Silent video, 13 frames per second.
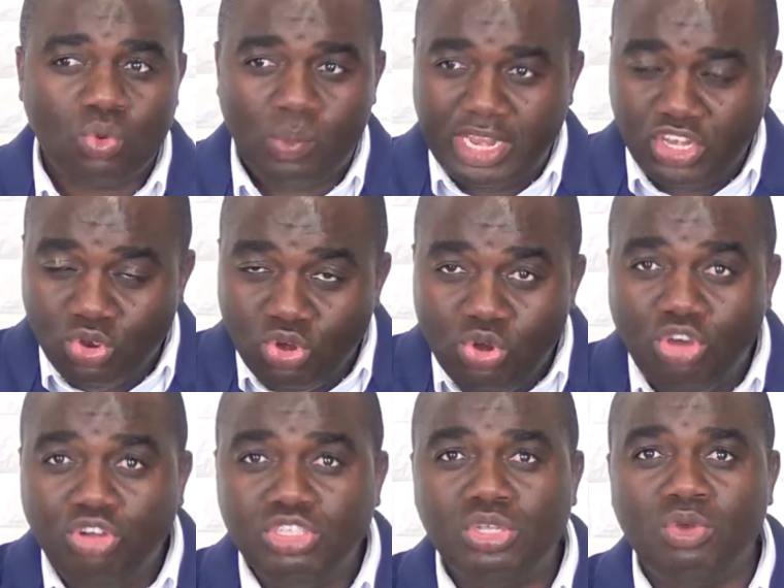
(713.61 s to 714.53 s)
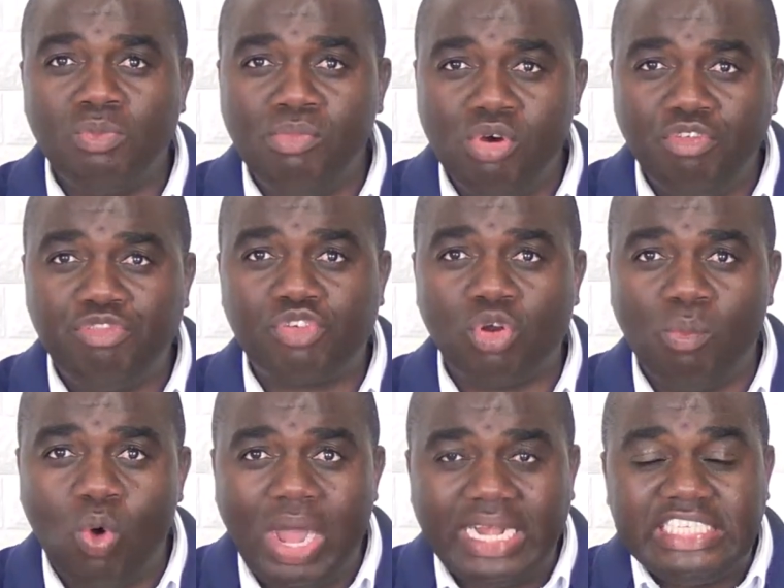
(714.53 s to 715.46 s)
When you move
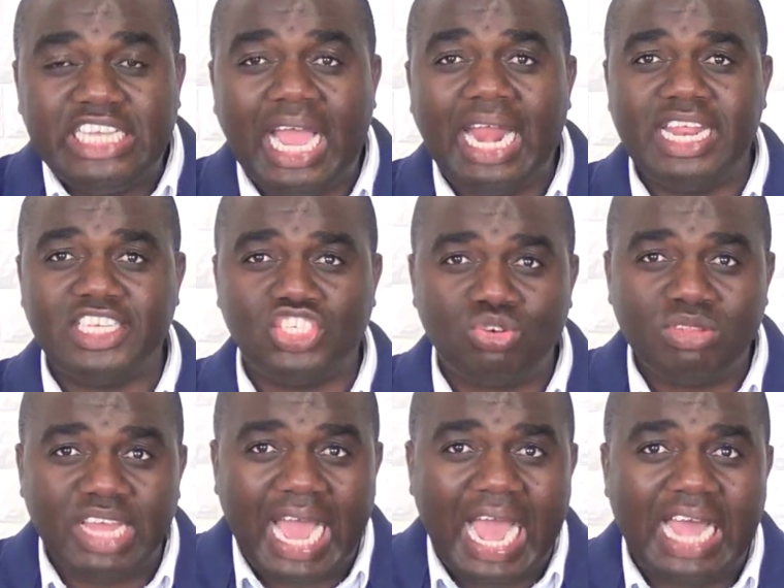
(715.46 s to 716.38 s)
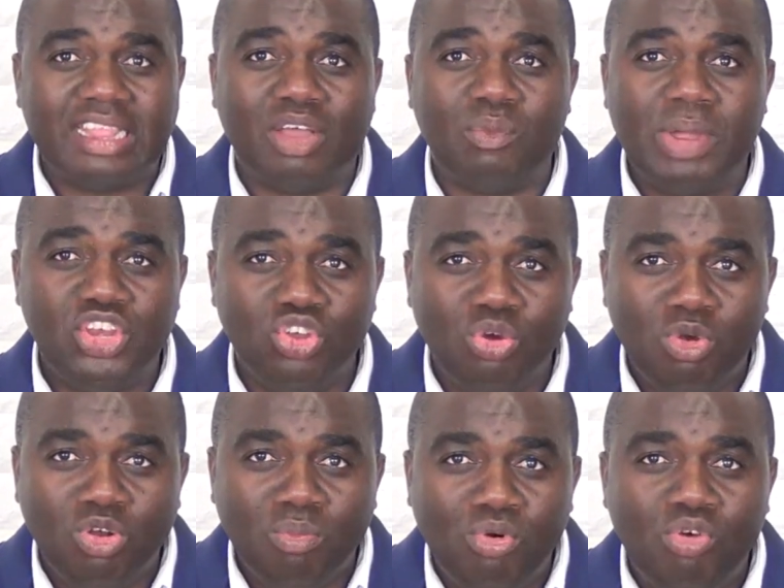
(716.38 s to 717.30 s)
from one challenge to the other, when
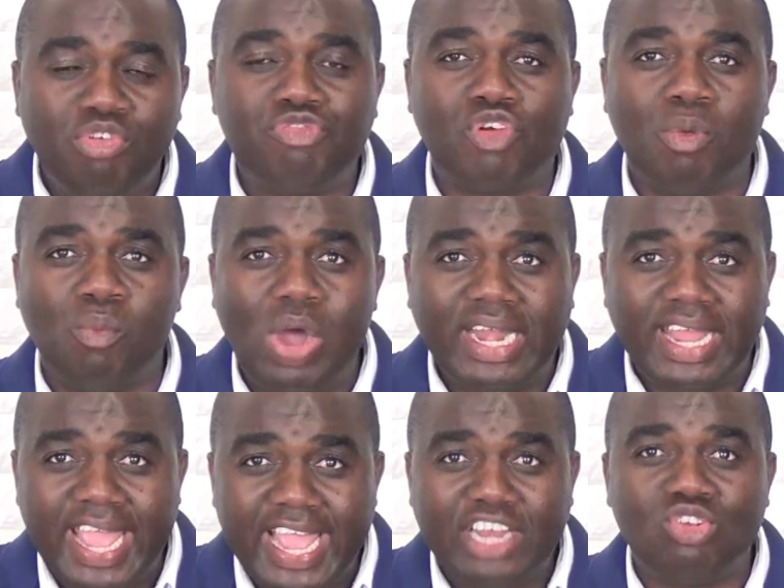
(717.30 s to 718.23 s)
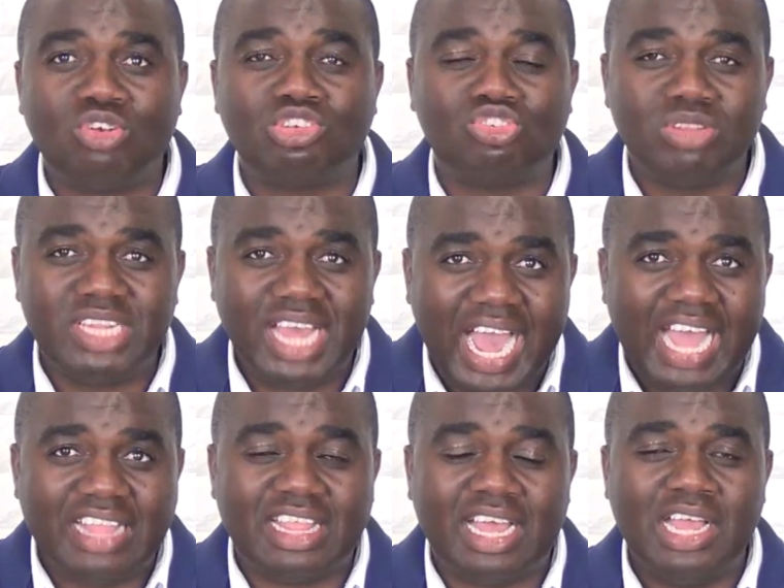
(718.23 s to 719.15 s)
you move from one hurdle to the
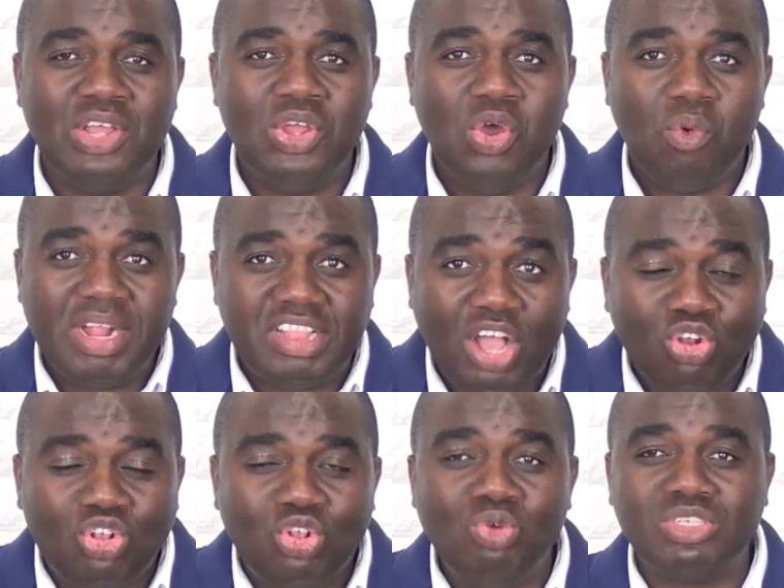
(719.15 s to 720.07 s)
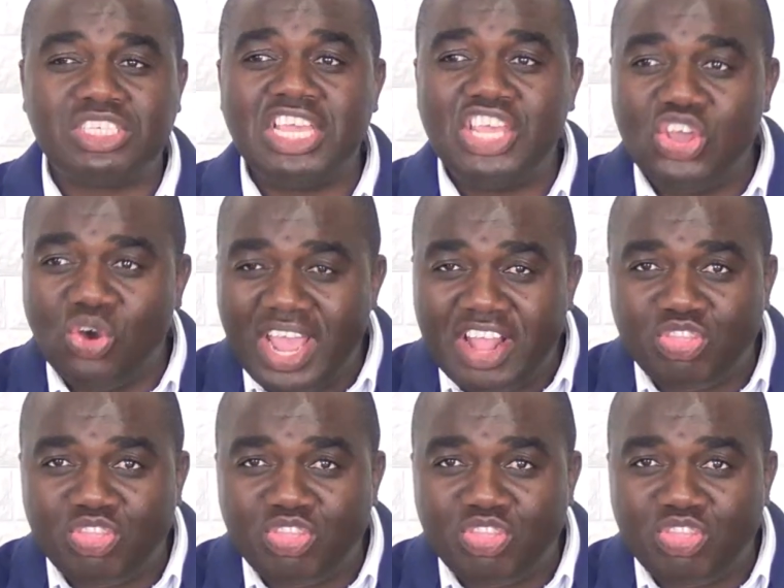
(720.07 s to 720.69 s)
other without losing your